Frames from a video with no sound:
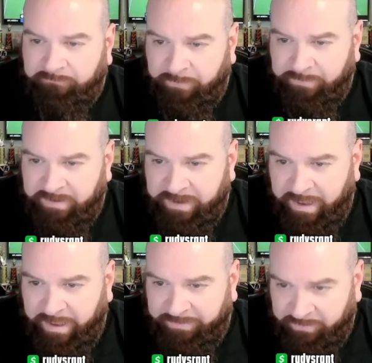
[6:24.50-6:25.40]

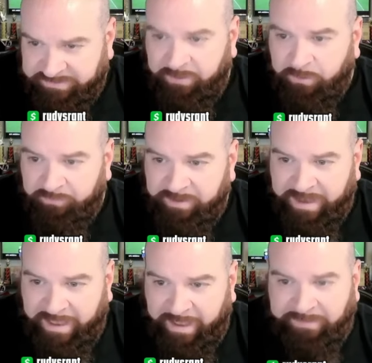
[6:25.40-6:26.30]

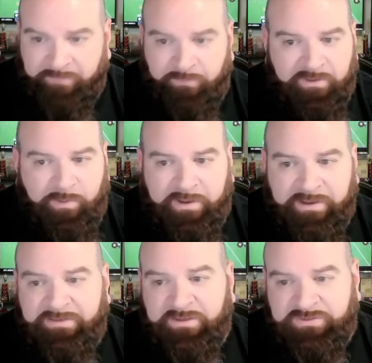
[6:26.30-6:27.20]
nine, they run the ball,
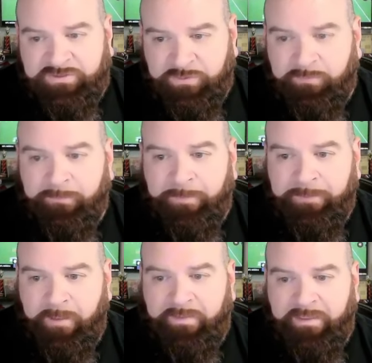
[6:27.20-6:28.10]
get down to the two,
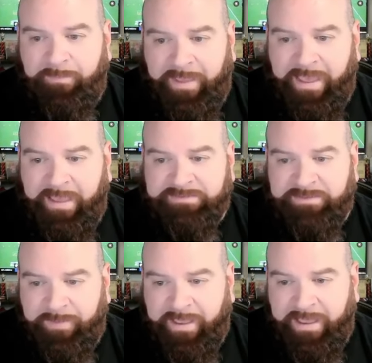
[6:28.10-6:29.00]
and then they pass,
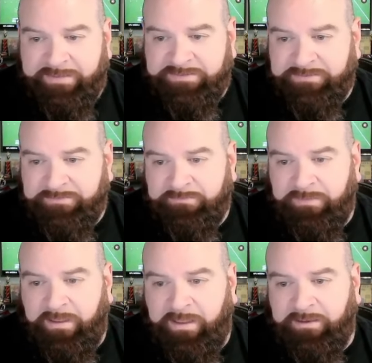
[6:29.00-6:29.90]

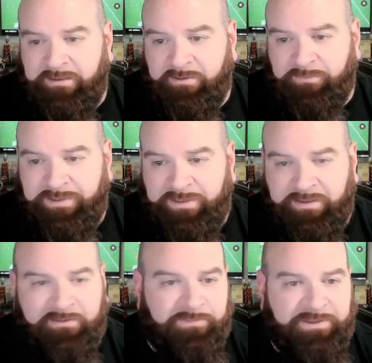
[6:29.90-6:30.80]
and
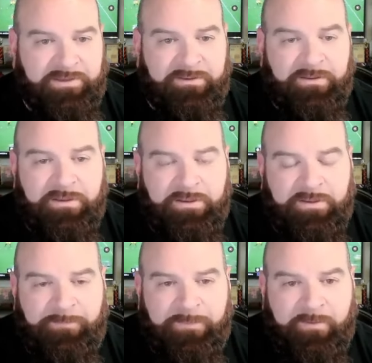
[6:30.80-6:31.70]
incomplete
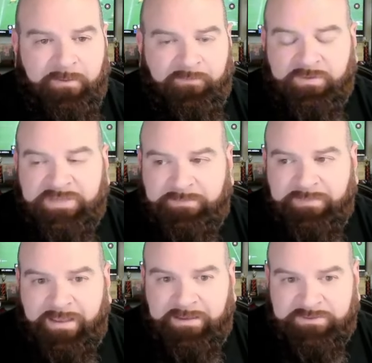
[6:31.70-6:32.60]
for a team
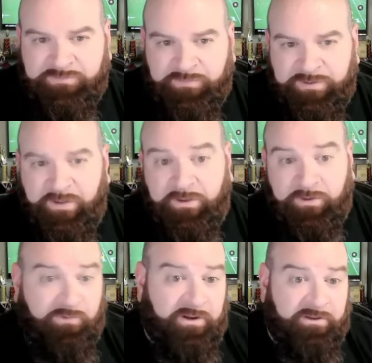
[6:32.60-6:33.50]
that is really a
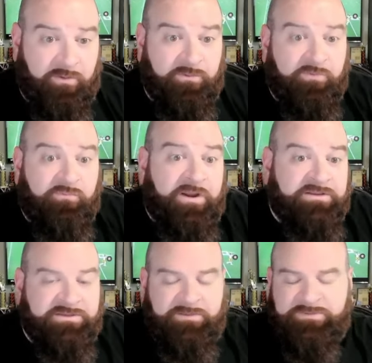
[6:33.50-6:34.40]
good
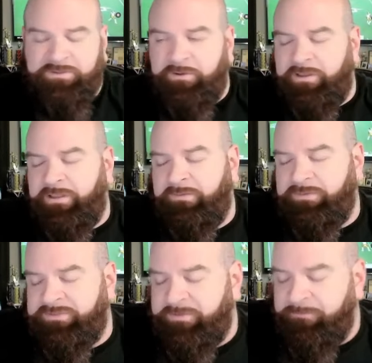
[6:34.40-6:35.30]
running team. So it
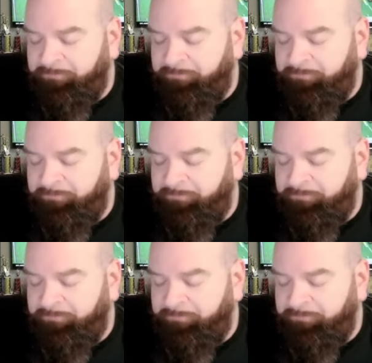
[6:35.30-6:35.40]
was